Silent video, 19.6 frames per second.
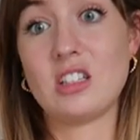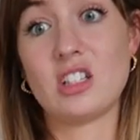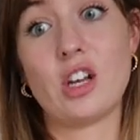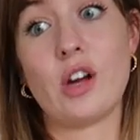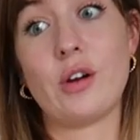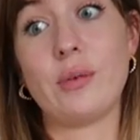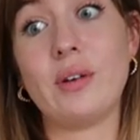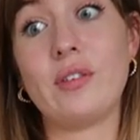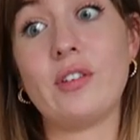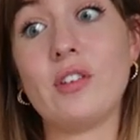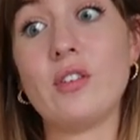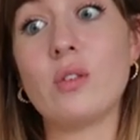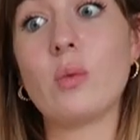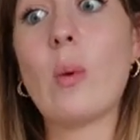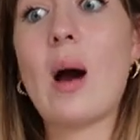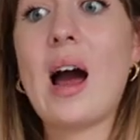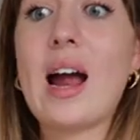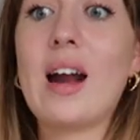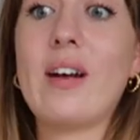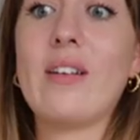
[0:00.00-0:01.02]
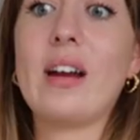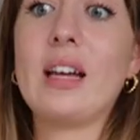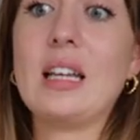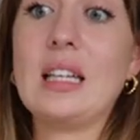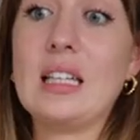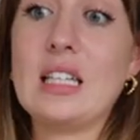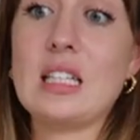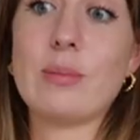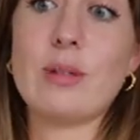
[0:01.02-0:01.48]
So if you wear it,
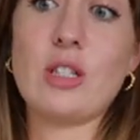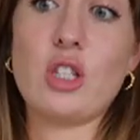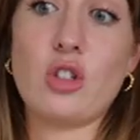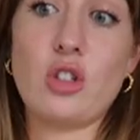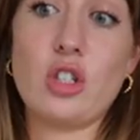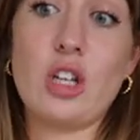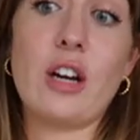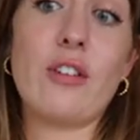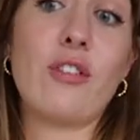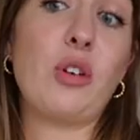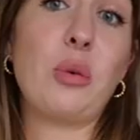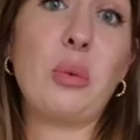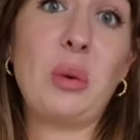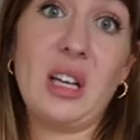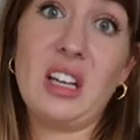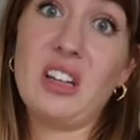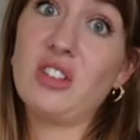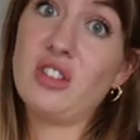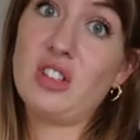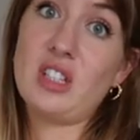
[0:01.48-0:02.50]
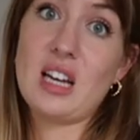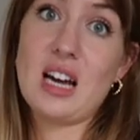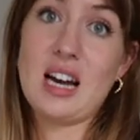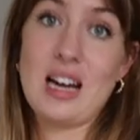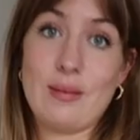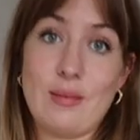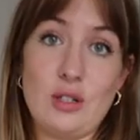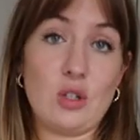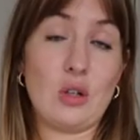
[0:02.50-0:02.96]
you need to make sure you go for a wee in good
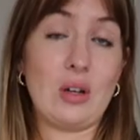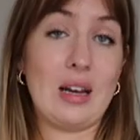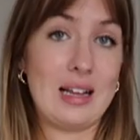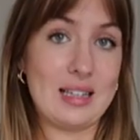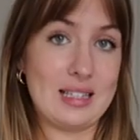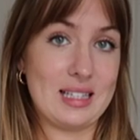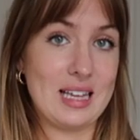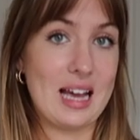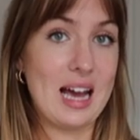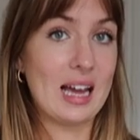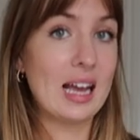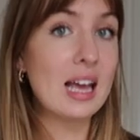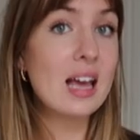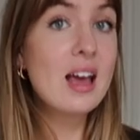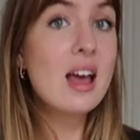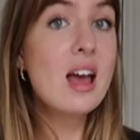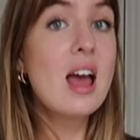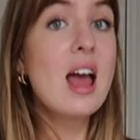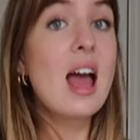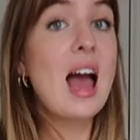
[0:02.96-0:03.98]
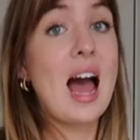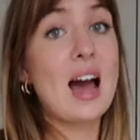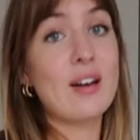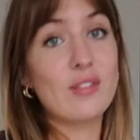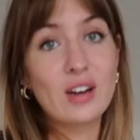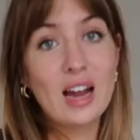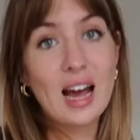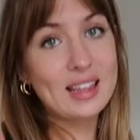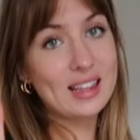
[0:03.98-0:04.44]
time, is all I'll say.
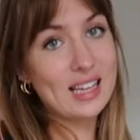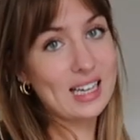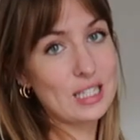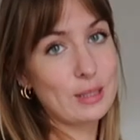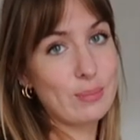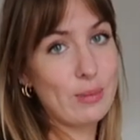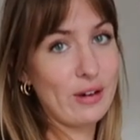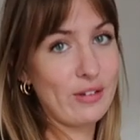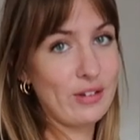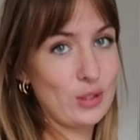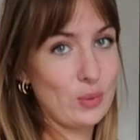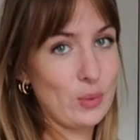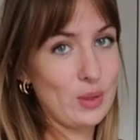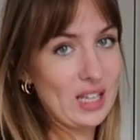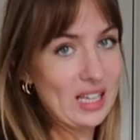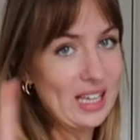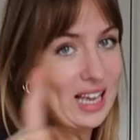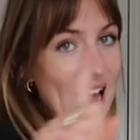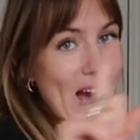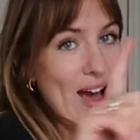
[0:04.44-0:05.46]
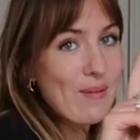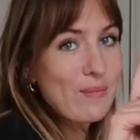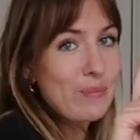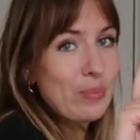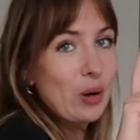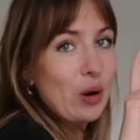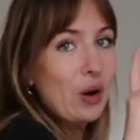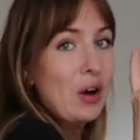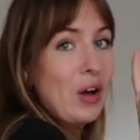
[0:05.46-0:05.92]
Haven't had the experience with it yet,
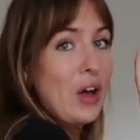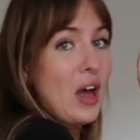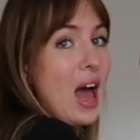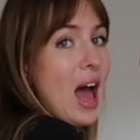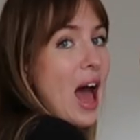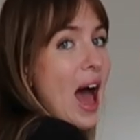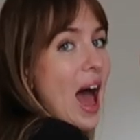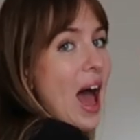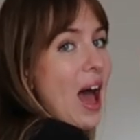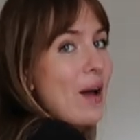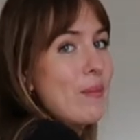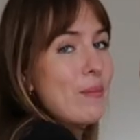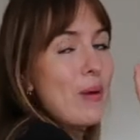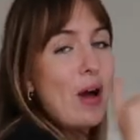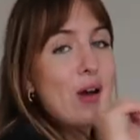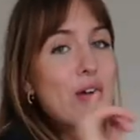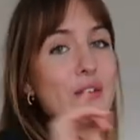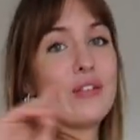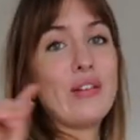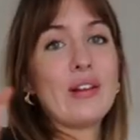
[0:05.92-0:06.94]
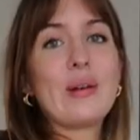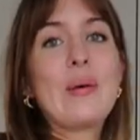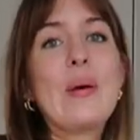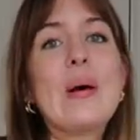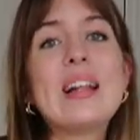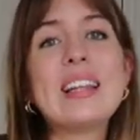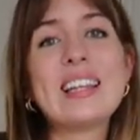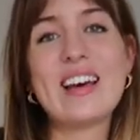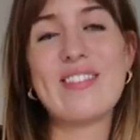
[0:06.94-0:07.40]
but hopefully
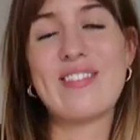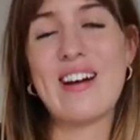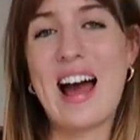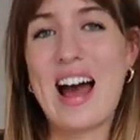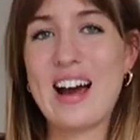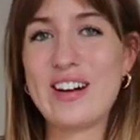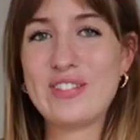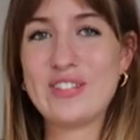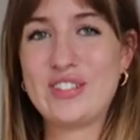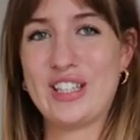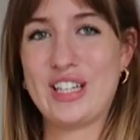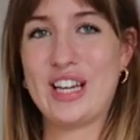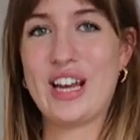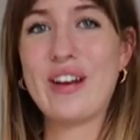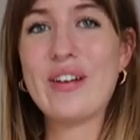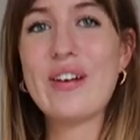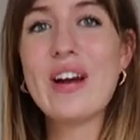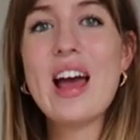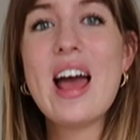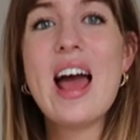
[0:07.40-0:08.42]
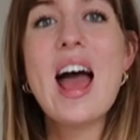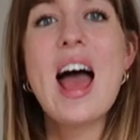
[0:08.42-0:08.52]
we'll never have to.